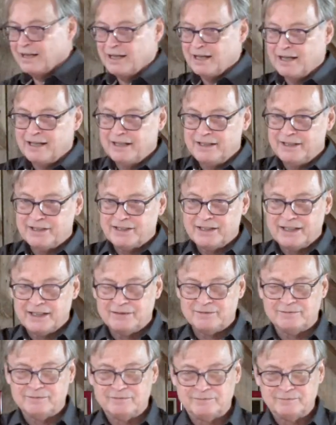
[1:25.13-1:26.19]
and he said,
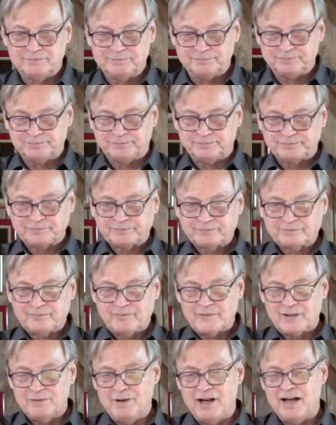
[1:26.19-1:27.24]

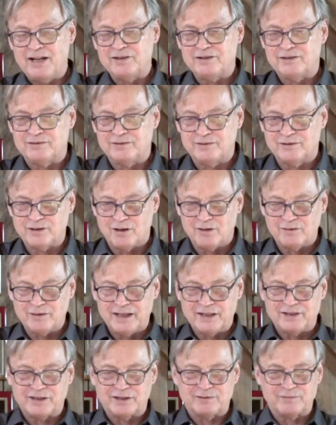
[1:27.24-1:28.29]
come on, Joe,
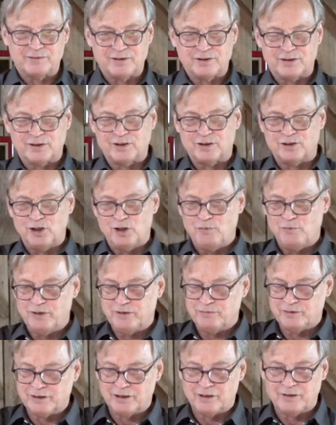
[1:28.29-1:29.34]
that's stupid,
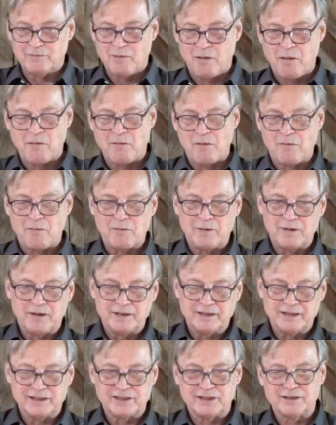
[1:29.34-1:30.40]
you know, and blah, blah, blah.
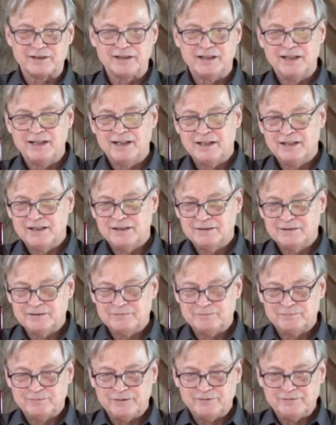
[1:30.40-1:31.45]
And I said,
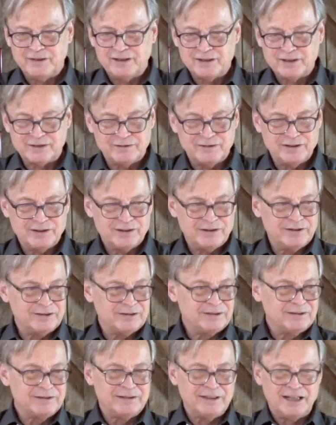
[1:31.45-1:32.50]
Professor, it's
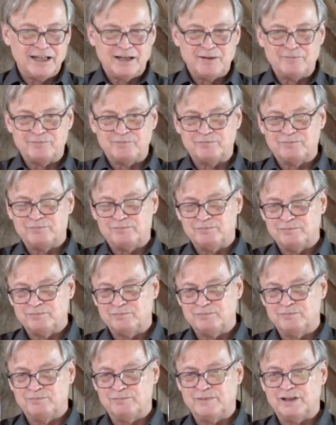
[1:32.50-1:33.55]
your damn
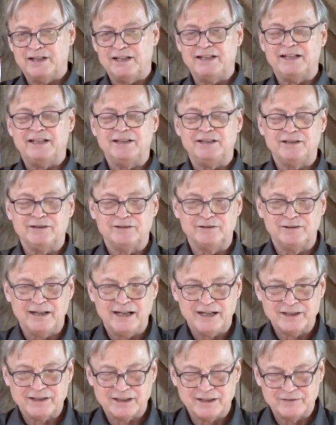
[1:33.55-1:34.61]
money, you're
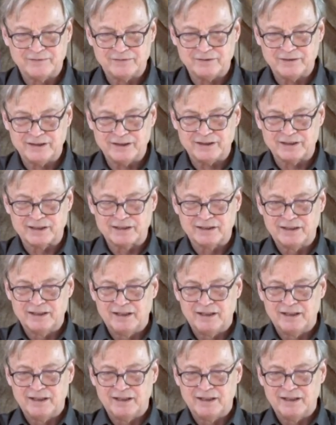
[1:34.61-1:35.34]
asking for this.